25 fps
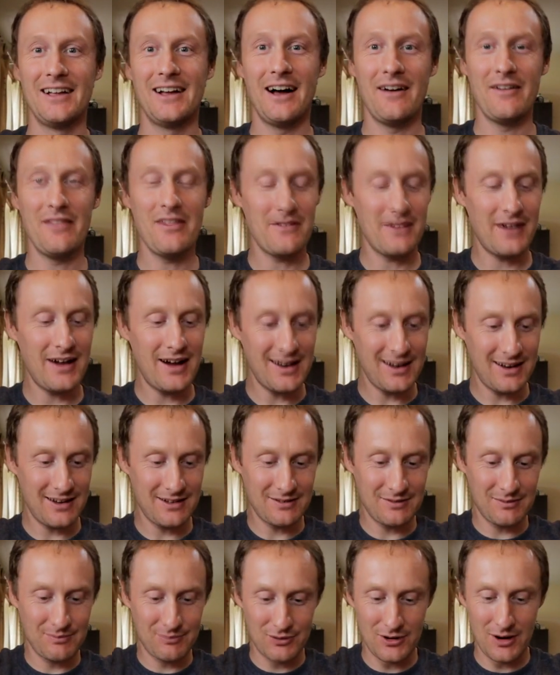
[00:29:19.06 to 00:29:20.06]
I've never had
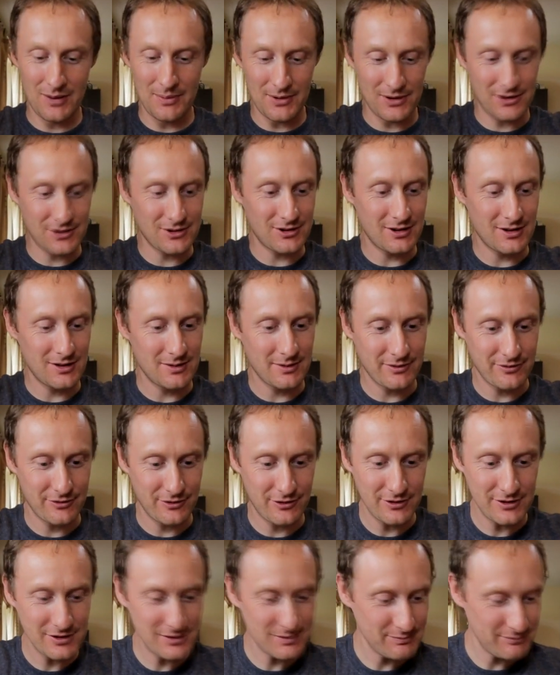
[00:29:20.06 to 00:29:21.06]
a proper crawler
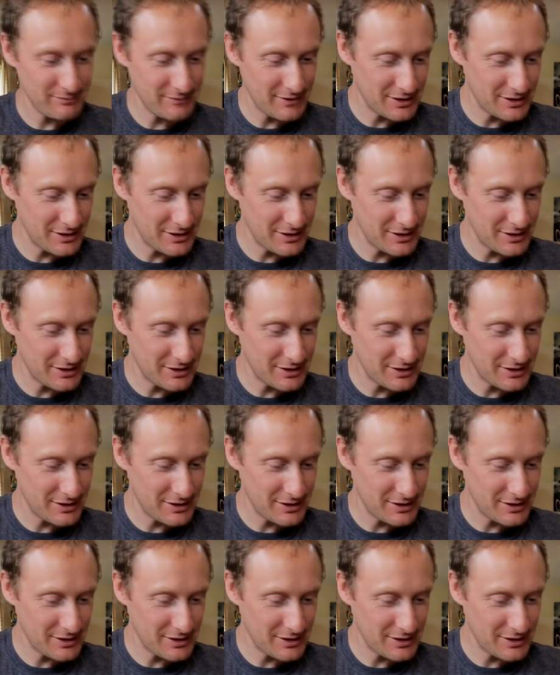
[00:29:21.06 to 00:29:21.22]
before.